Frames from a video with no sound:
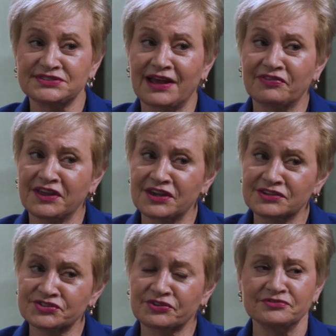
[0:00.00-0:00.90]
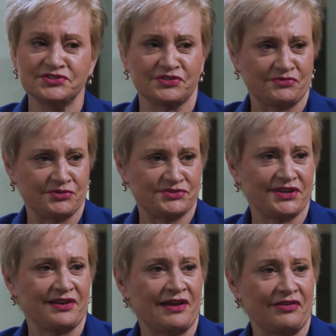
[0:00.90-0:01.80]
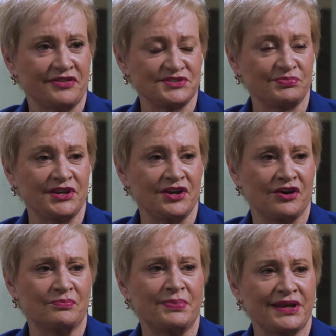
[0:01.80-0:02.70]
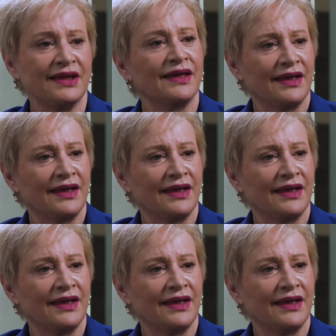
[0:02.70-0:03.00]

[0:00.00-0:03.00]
not the exclusive route to health, as we know, but